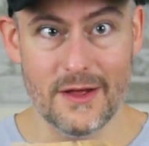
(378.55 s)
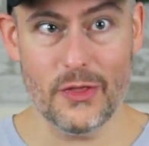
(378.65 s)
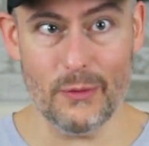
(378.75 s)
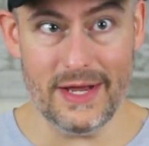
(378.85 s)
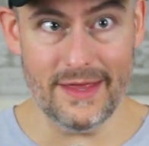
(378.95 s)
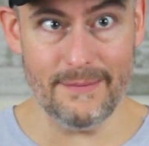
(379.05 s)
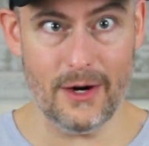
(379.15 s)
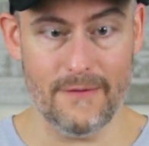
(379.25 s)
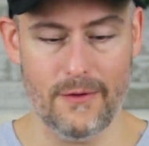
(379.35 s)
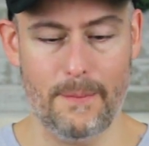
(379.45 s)
3 of them
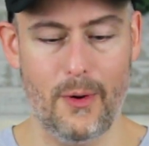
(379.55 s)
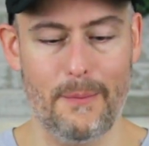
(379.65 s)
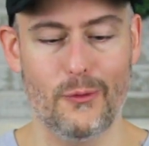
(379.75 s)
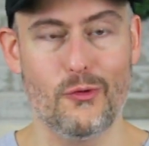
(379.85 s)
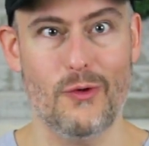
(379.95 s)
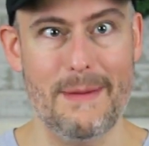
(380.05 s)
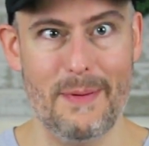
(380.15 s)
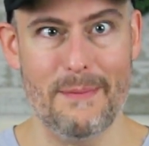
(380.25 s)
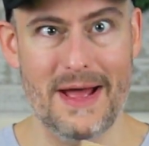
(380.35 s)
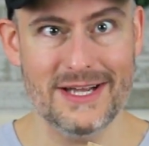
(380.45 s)
are for Purple
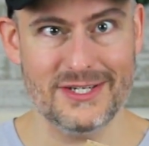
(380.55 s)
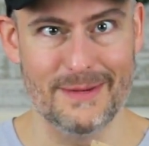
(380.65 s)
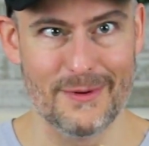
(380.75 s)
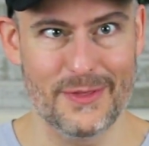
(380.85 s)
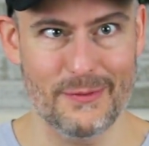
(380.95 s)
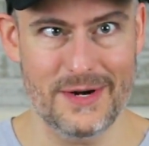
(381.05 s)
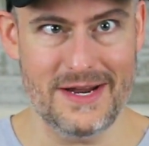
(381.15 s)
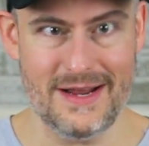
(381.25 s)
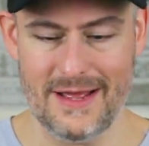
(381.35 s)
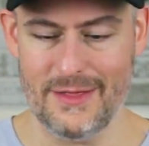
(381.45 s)
Grape Mash, number
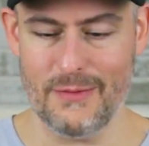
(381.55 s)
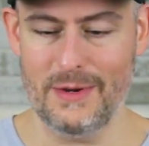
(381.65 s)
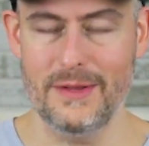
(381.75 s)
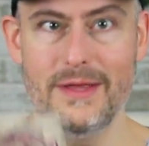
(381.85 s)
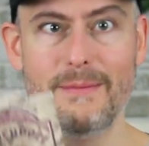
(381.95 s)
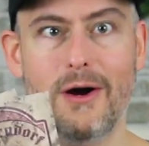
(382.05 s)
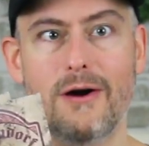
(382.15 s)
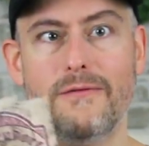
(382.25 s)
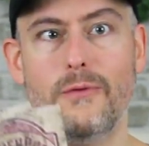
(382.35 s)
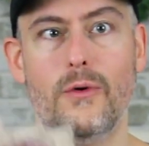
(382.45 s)
3, and 3 of them
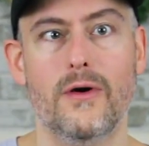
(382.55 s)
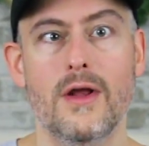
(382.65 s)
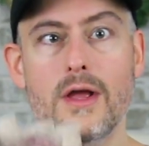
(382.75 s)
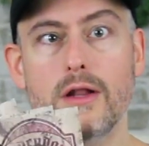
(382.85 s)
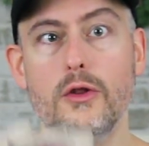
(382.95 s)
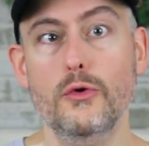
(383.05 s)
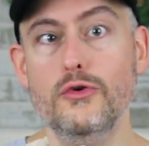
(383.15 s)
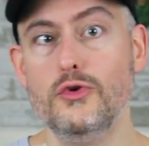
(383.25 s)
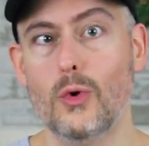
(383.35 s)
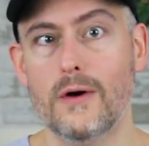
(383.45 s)
are for
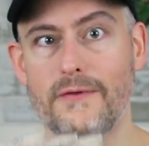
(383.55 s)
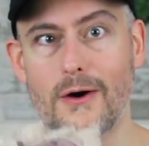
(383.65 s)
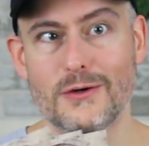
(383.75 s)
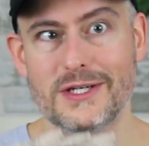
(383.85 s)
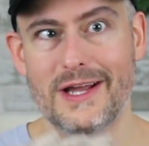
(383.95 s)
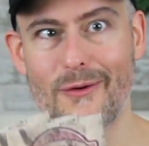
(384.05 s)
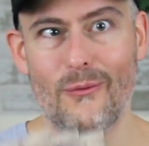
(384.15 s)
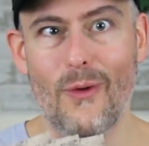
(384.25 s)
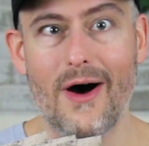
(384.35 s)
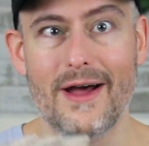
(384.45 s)
Ludendorff Arsenic
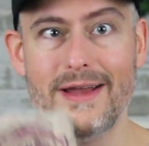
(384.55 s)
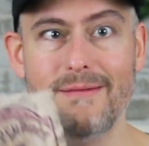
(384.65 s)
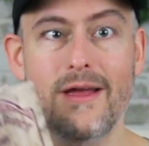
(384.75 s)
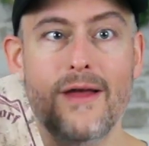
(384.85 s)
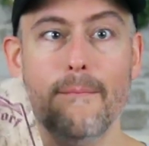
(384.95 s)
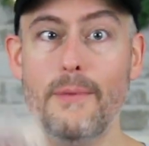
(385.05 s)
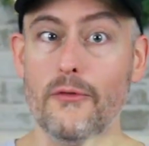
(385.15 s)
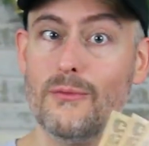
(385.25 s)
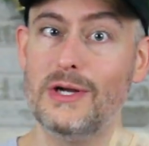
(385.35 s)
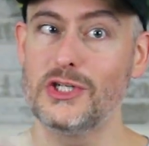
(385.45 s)
Wine,
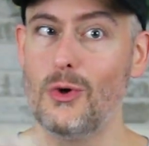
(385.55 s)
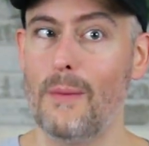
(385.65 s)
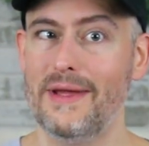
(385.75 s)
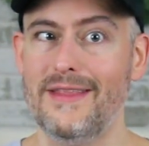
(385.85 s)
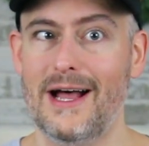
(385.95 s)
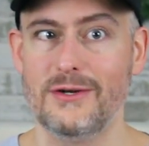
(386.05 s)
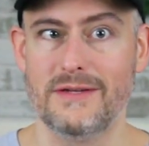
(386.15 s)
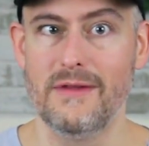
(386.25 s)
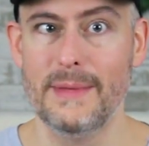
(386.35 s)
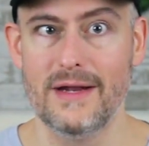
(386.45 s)
both of which show up in the House
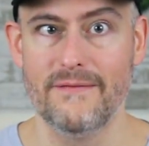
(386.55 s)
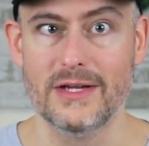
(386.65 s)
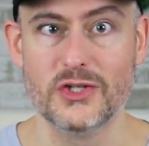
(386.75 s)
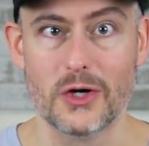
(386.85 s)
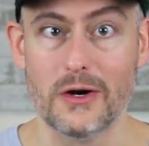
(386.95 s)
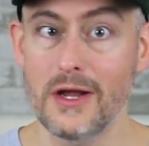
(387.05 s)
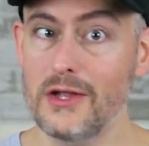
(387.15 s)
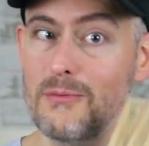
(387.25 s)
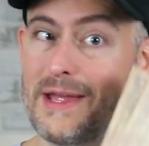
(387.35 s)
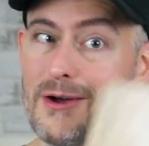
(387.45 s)
of Lament adventure.
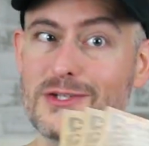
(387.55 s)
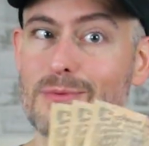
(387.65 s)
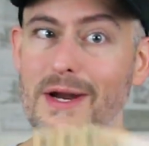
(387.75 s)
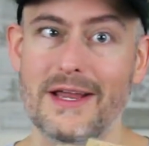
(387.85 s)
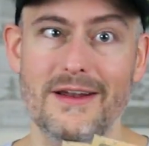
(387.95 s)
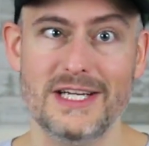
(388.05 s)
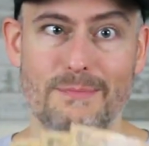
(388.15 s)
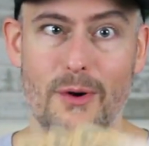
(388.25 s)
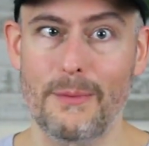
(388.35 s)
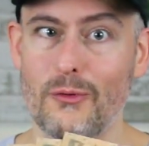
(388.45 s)
You may also recognize
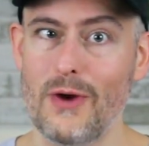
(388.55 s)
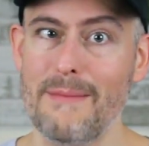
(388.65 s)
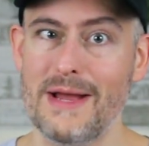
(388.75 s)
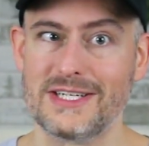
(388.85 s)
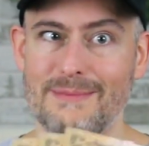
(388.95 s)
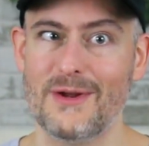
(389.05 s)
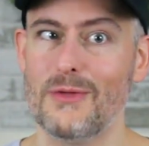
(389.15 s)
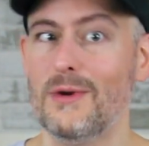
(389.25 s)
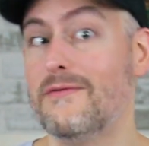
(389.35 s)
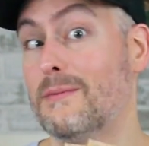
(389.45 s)
Purple Grape Mash number
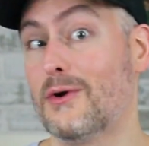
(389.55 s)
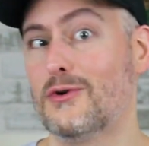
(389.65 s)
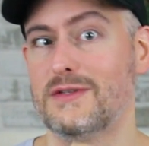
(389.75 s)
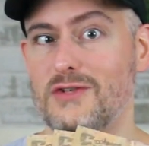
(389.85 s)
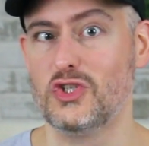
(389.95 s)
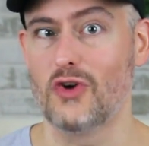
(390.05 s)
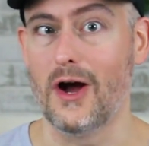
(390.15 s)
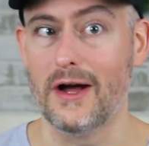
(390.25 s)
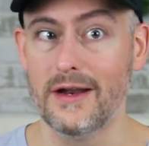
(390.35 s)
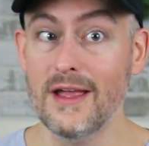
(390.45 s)
3 from Curse of
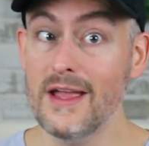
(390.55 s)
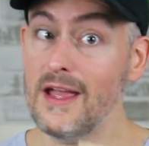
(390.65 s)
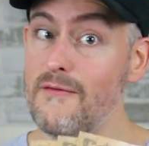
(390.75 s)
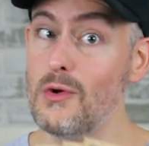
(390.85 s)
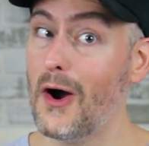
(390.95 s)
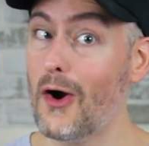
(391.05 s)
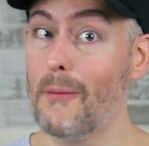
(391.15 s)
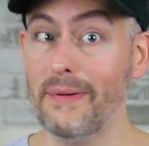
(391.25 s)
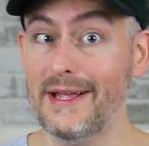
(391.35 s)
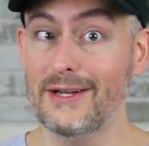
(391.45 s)
Strahd. If you are
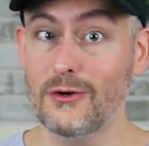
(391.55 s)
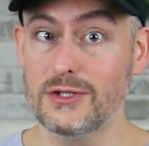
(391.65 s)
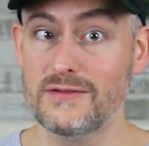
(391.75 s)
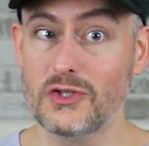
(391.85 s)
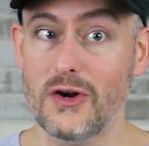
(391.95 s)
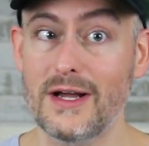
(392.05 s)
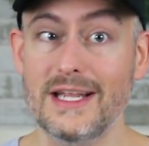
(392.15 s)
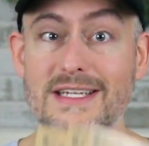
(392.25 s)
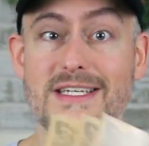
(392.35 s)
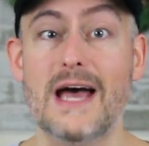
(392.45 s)
playing Curse of
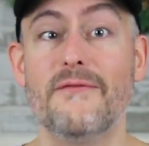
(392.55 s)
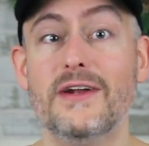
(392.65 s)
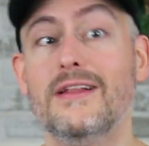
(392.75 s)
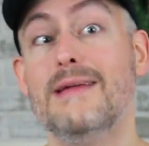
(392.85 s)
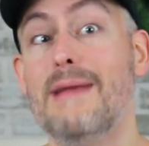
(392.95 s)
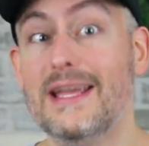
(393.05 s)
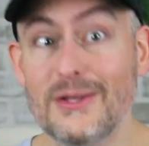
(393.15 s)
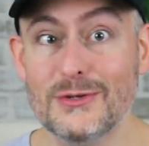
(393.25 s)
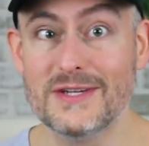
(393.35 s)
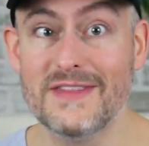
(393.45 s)
Strahd, definitely make
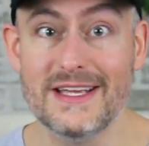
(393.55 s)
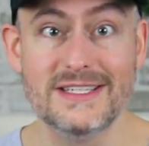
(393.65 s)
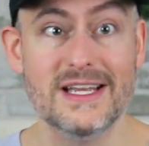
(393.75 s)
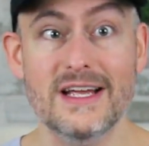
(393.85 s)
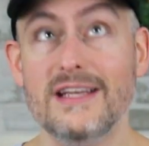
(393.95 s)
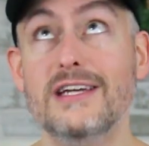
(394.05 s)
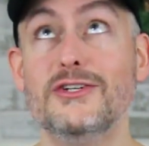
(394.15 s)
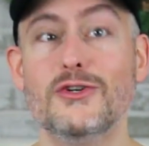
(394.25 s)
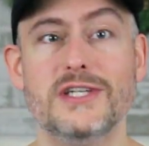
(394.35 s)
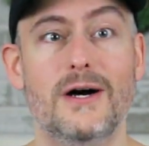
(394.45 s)
use of these.
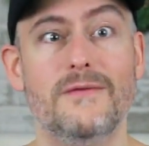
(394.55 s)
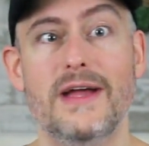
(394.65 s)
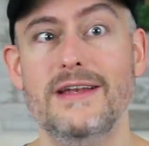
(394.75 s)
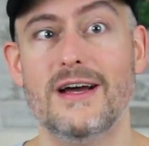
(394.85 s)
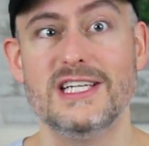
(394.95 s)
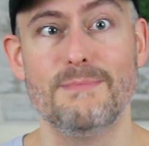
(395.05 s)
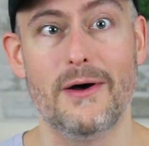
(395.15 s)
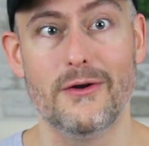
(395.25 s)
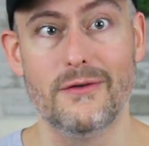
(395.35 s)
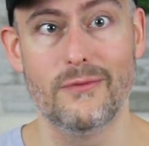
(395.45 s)
Get yourself a nice
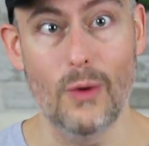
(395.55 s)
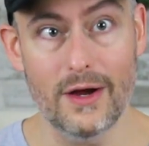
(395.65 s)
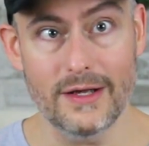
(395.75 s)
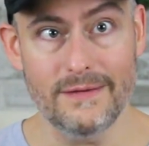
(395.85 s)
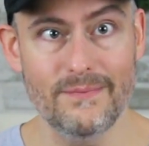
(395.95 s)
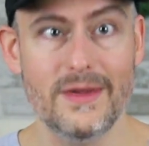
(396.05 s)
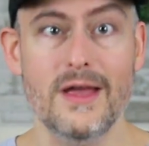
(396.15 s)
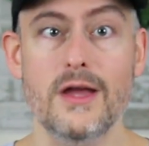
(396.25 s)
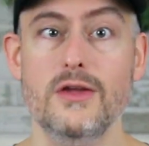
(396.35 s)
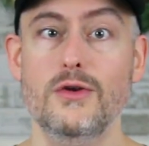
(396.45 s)
bottle of wine,
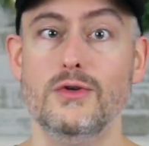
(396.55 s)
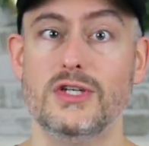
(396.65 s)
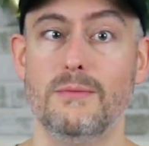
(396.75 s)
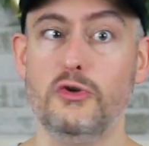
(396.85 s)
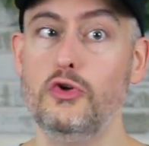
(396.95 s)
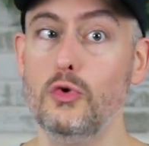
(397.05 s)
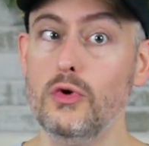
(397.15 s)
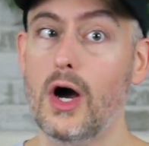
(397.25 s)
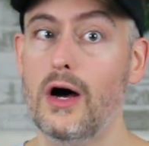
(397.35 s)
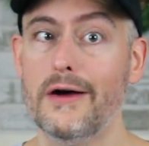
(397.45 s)
use some Goo
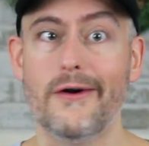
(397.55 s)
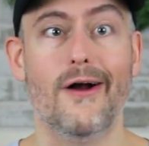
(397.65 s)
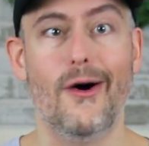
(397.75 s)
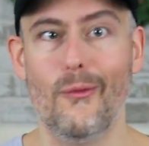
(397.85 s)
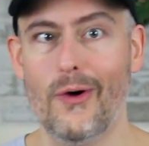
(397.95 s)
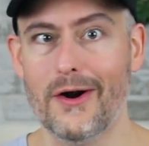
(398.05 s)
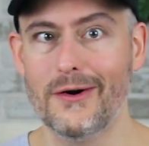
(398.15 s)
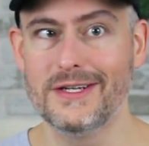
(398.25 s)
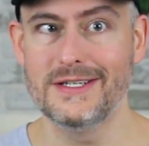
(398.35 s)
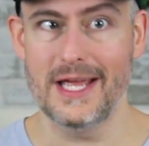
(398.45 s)
Gone or hot
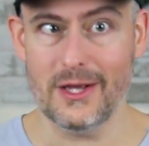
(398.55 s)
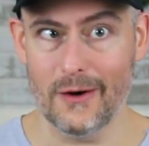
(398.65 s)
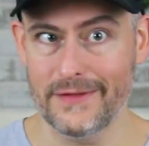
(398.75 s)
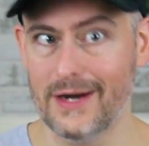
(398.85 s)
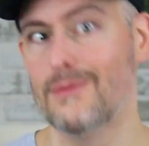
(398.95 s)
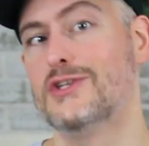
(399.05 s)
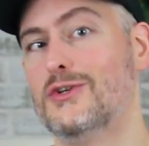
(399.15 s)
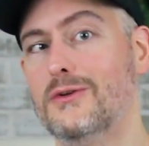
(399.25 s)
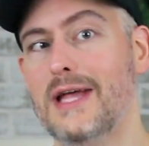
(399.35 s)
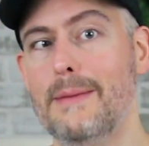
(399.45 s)
water to take off that
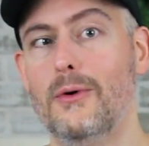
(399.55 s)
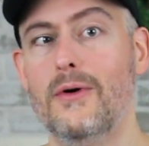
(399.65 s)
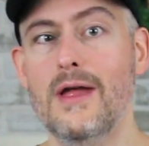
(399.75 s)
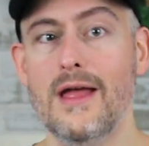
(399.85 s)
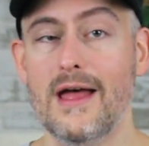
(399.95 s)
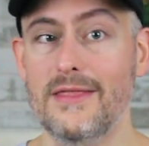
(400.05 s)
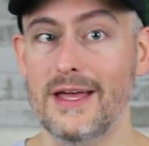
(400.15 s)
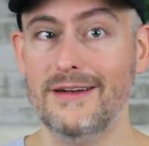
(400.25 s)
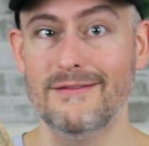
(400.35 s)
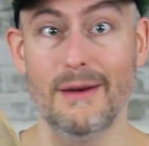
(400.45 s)
original label, and
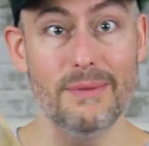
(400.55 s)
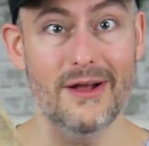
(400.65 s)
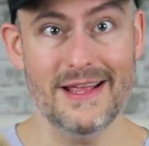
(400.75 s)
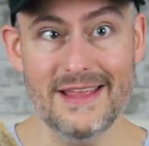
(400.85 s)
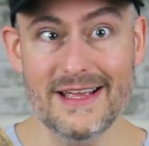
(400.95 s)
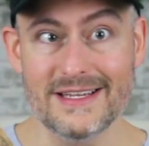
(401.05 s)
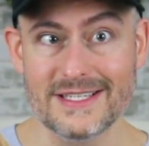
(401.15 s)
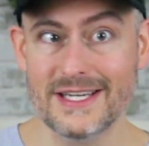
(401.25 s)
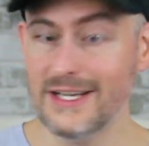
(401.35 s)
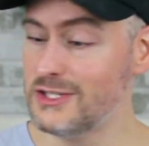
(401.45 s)
then apply
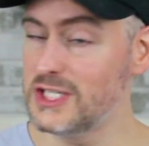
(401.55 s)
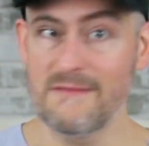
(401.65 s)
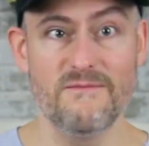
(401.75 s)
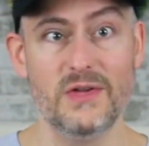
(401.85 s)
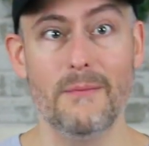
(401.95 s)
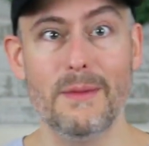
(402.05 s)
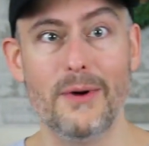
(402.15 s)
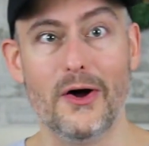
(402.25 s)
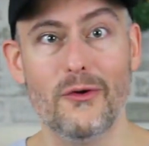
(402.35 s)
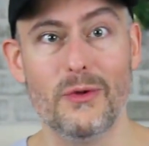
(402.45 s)
these. Just fill up the
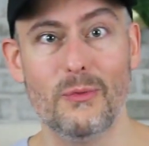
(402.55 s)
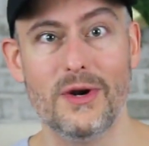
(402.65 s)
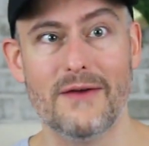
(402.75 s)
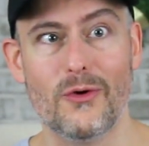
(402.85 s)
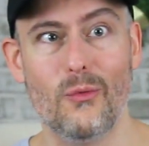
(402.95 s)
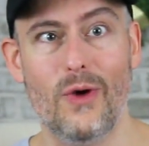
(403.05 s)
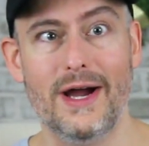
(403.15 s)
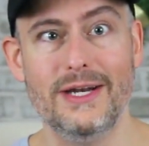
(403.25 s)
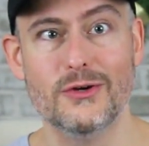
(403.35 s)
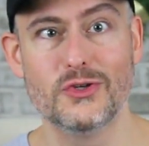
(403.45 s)
bottle with whatever
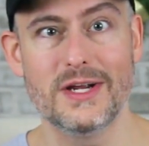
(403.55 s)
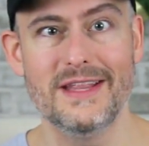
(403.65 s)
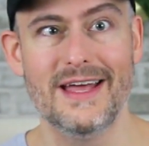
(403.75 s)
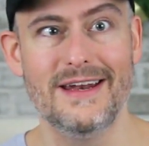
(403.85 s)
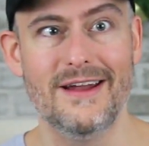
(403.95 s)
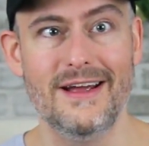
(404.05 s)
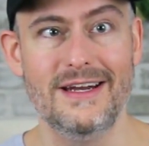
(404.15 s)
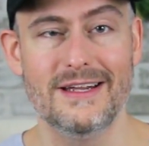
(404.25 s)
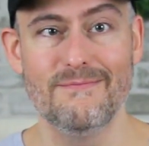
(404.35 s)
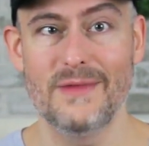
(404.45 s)
wine you're drinking that
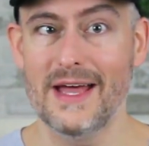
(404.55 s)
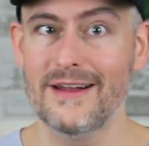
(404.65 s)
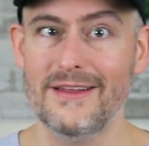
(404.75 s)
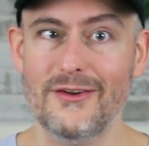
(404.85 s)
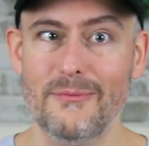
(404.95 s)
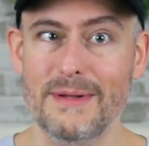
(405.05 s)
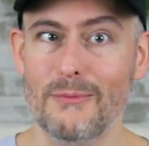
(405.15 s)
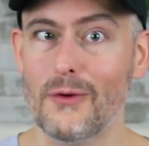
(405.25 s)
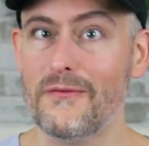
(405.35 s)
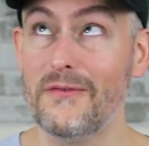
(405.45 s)
night and add a little bit
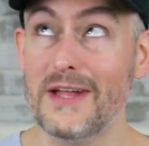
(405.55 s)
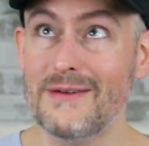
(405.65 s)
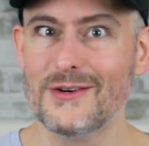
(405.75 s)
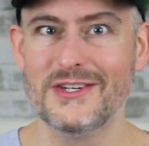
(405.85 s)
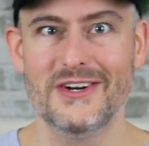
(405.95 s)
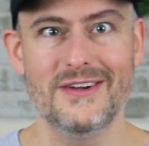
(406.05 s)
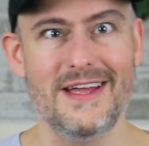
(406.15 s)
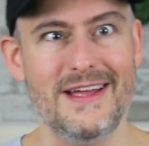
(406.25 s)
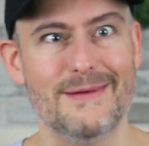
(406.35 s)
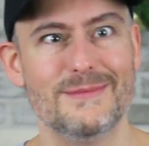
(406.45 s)
more flavor to your
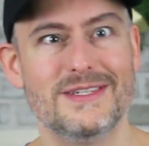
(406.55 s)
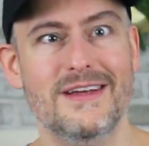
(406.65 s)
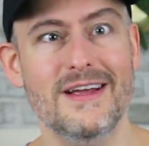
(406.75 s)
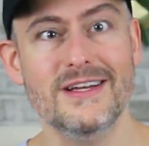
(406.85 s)
games.